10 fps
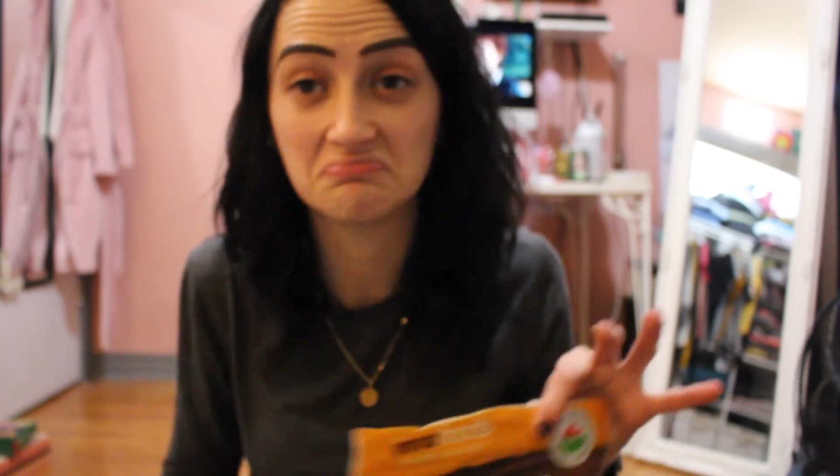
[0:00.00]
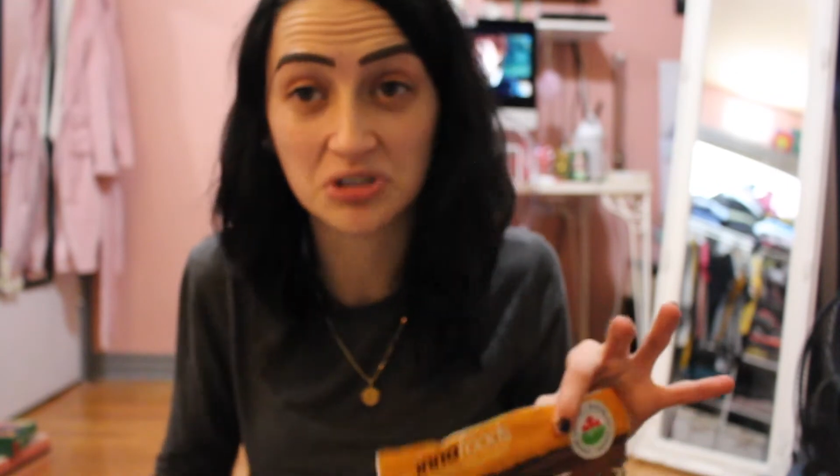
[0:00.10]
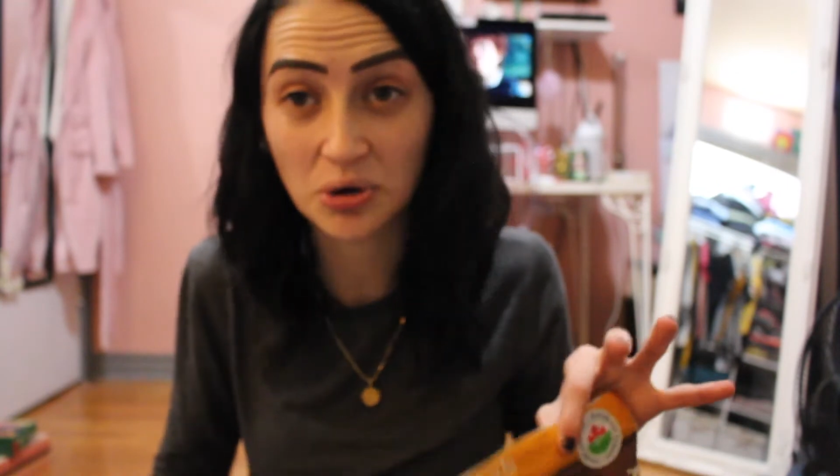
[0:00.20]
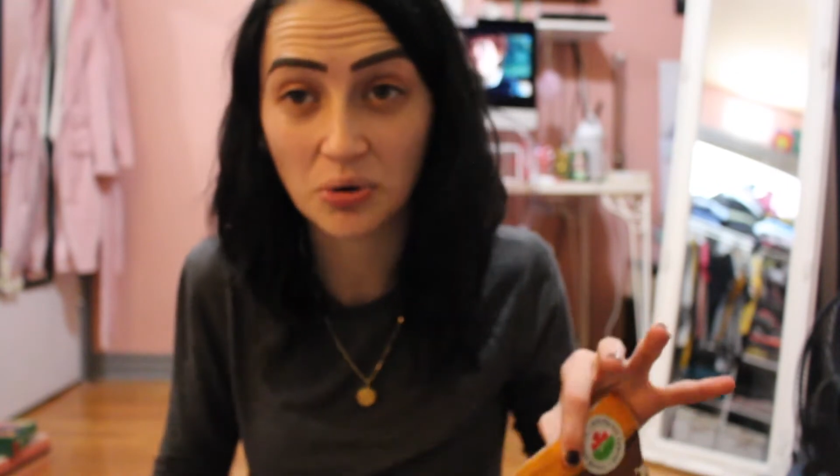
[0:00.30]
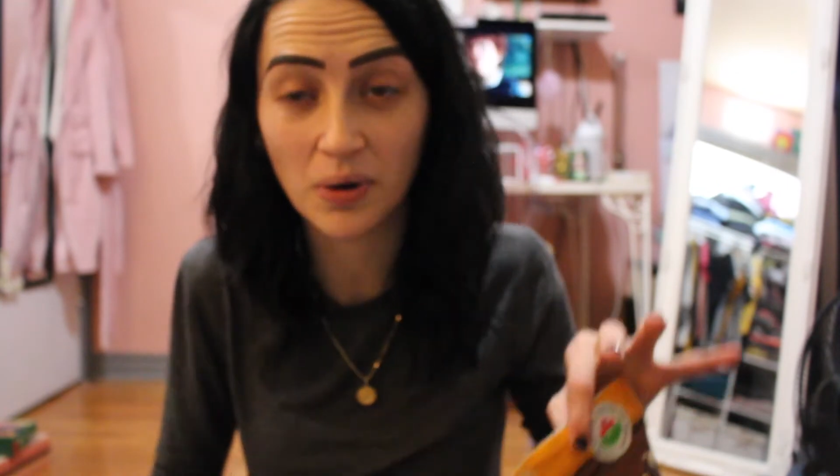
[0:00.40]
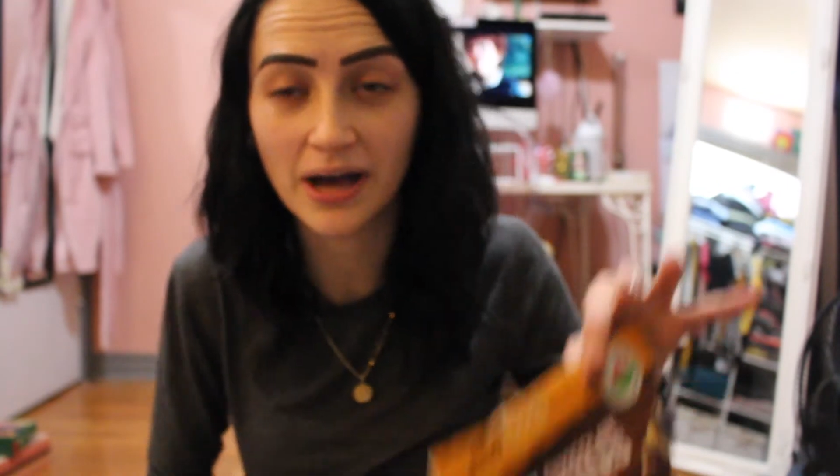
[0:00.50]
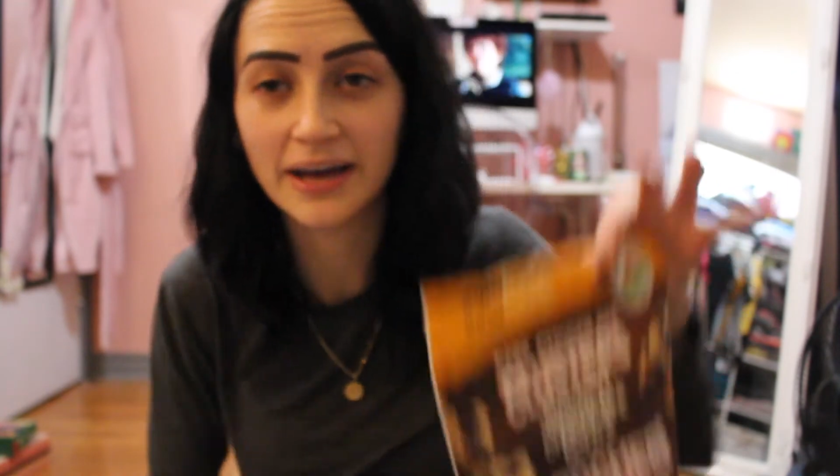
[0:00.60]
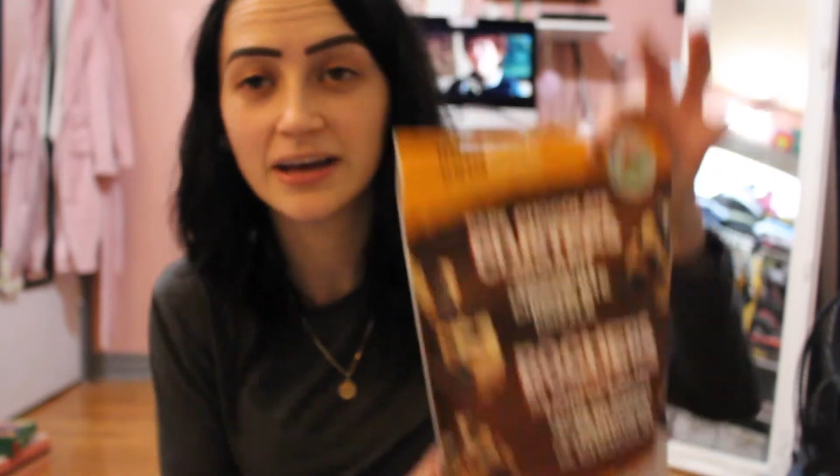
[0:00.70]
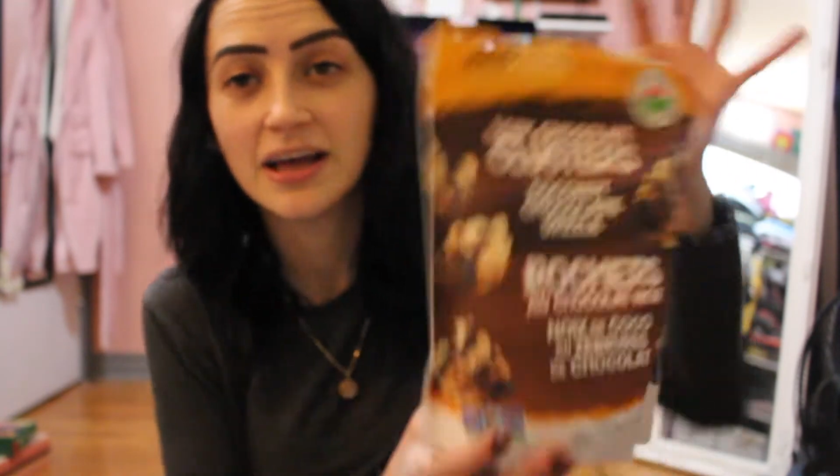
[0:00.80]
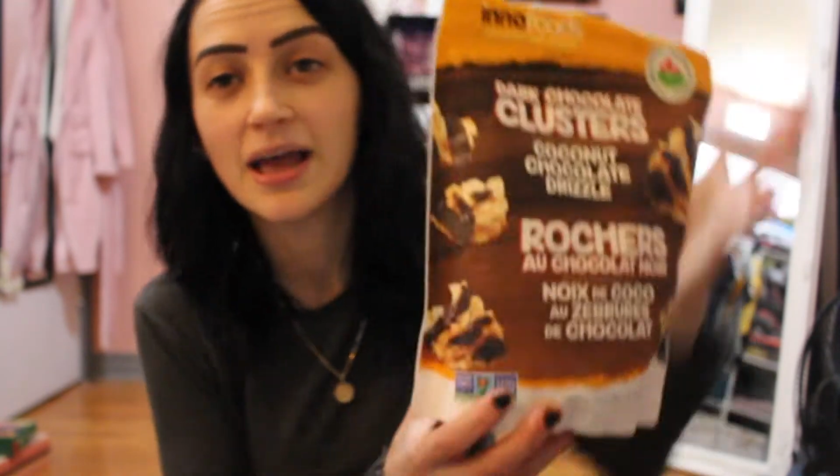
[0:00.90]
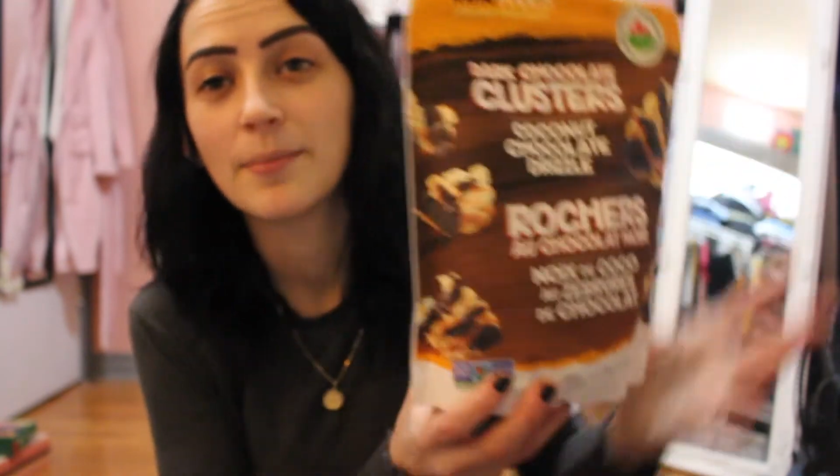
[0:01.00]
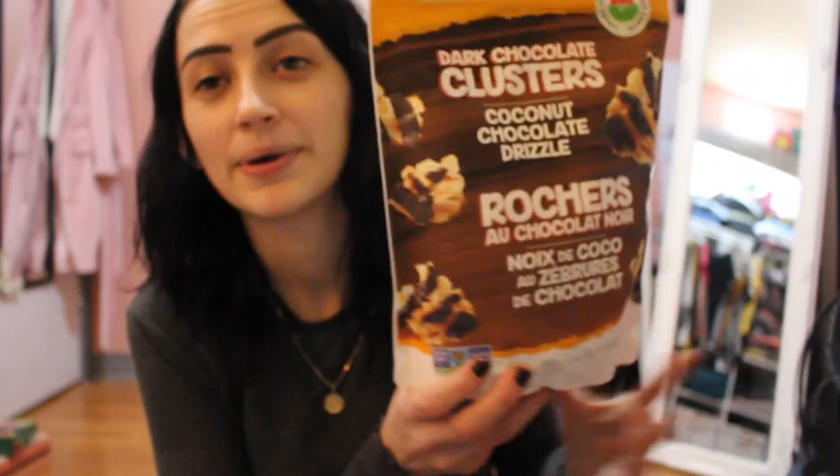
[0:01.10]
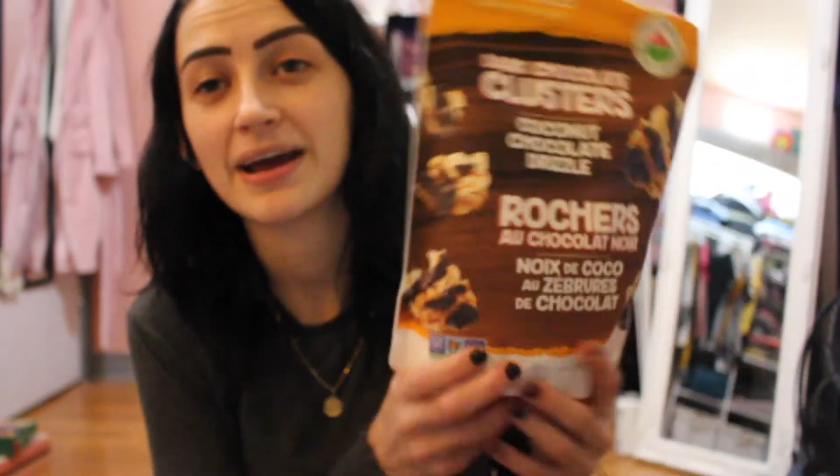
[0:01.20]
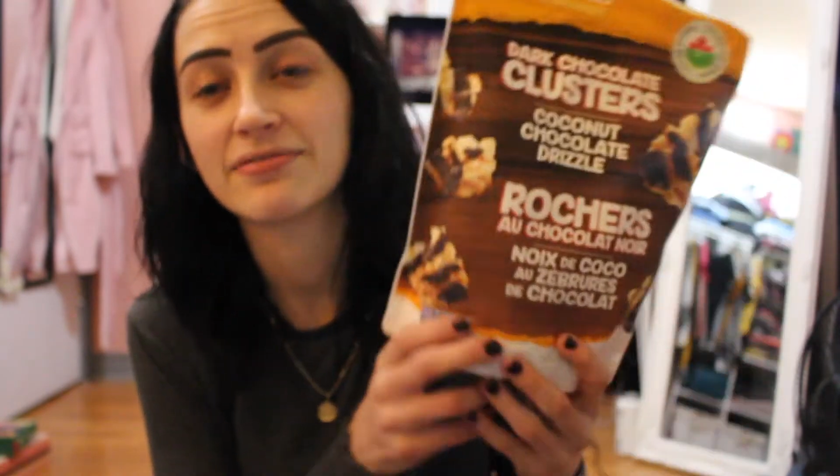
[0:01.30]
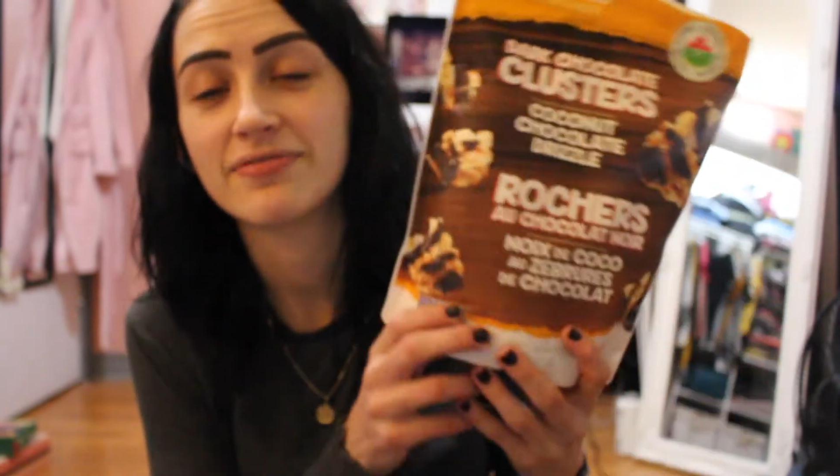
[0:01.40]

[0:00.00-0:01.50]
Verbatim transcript: don't know why, but I